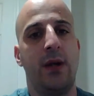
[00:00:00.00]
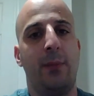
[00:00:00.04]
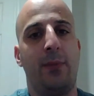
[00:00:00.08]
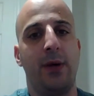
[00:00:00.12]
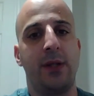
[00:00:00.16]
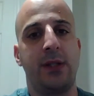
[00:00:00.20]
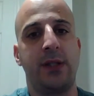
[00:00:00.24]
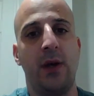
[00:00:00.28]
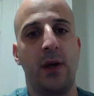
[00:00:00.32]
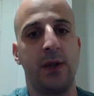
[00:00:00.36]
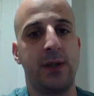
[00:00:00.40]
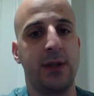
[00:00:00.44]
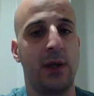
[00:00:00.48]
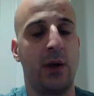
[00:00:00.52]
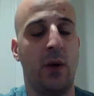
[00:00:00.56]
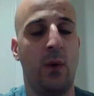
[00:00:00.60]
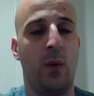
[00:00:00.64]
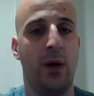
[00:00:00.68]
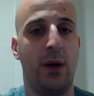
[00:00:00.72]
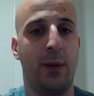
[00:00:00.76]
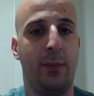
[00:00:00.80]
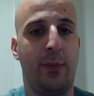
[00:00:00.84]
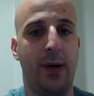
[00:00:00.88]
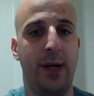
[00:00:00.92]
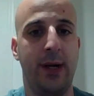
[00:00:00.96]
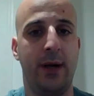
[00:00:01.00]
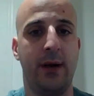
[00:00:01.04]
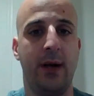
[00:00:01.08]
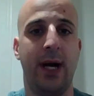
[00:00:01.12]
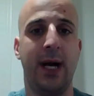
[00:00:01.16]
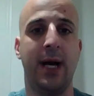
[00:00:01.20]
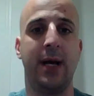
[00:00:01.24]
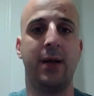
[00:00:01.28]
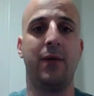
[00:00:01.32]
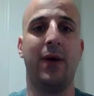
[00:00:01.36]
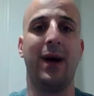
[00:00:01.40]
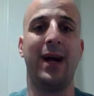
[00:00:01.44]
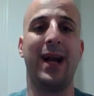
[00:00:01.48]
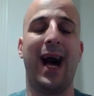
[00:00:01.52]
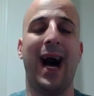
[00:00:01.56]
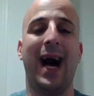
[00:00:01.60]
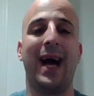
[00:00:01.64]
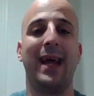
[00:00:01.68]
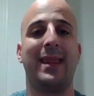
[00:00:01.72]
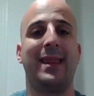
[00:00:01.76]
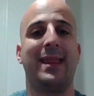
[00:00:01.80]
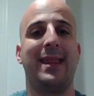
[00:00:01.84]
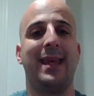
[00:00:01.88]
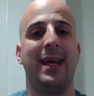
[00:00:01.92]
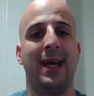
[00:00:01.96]
Plus, you also don't want to play your hand, right? I
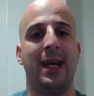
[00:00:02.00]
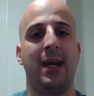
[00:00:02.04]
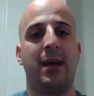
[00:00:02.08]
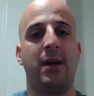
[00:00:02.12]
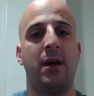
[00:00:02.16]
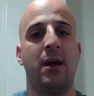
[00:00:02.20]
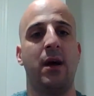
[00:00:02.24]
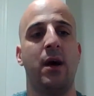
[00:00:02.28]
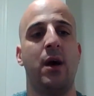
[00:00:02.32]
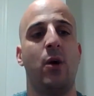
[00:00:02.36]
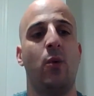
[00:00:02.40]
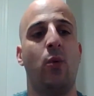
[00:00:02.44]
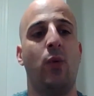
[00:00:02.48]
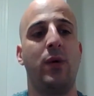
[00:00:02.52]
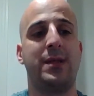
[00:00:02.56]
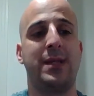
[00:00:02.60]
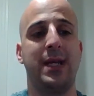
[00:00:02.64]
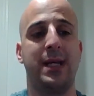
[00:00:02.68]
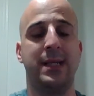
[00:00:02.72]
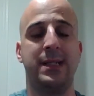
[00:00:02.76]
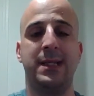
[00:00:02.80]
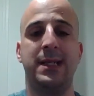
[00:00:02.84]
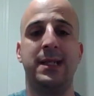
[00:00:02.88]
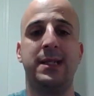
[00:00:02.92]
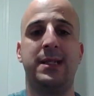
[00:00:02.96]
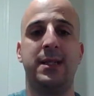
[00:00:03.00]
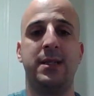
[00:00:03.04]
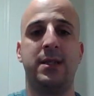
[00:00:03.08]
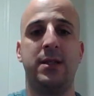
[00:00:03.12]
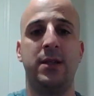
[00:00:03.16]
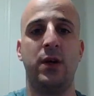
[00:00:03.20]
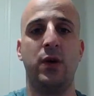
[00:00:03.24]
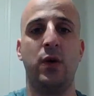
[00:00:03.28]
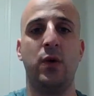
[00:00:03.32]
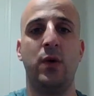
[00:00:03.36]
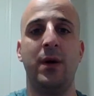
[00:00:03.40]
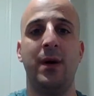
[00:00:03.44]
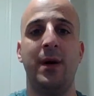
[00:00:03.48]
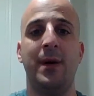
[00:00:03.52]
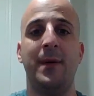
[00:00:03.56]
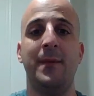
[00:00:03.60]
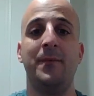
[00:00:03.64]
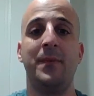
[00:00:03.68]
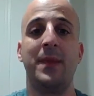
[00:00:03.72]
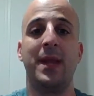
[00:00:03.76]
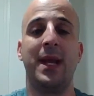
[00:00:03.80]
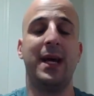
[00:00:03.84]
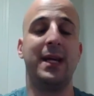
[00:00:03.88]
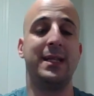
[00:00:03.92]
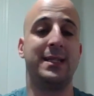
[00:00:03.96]
think what they need to do
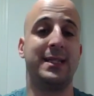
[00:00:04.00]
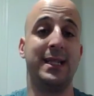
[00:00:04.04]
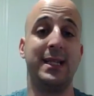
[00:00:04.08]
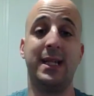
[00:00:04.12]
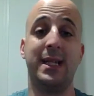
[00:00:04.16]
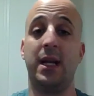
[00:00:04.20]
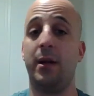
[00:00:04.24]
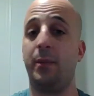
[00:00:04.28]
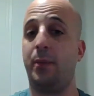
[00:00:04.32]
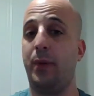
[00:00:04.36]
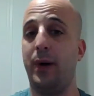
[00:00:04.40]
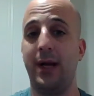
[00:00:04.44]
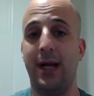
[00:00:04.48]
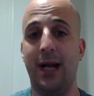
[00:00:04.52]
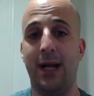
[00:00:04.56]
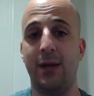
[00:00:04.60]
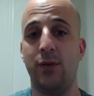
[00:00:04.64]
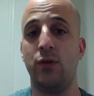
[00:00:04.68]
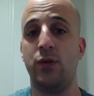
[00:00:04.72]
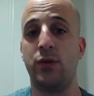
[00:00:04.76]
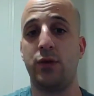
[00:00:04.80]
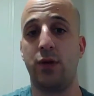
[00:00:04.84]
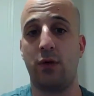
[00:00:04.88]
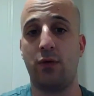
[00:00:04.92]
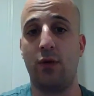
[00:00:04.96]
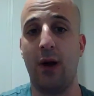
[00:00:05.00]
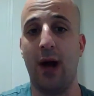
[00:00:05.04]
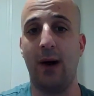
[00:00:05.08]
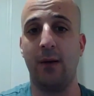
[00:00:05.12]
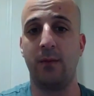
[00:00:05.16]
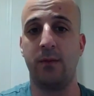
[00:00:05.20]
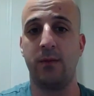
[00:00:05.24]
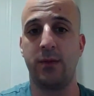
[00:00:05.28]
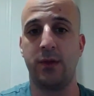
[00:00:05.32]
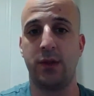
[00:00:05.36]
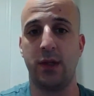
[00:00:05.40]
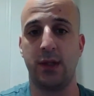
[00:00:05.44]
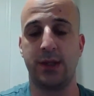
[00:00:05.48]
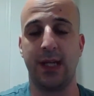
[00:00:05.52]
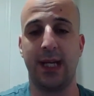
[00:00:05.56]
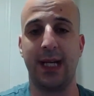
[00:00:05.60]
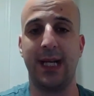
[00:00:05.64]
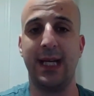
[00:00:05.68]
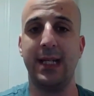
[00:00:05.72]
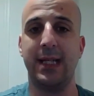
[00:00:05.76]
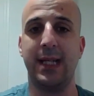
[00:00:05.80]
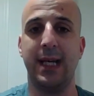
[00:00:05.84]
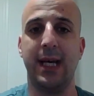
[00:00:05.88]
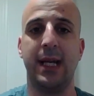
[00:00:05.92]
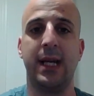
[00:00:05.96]
is he needed to play that neutral ground, just like
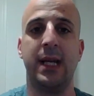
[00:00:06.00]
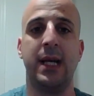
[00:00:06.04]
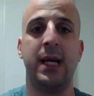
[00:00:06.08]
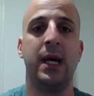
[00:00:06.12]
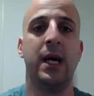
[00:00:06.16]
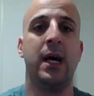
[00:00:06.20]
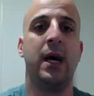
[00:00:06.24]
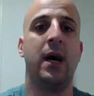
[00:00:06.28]
he did.